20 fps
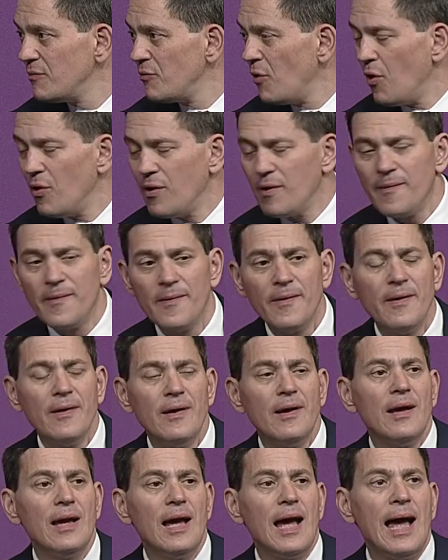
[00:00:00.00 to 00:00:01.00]
wrong.
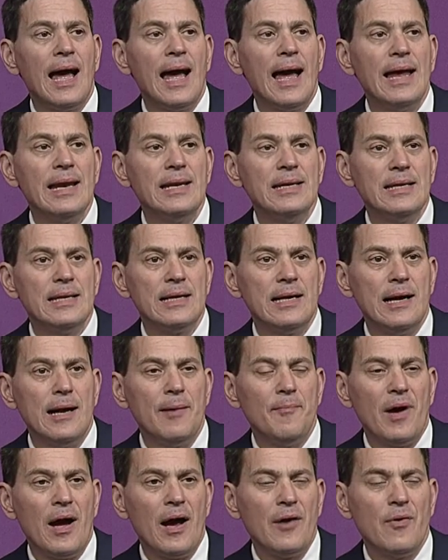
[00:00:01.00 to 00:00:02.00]
And um,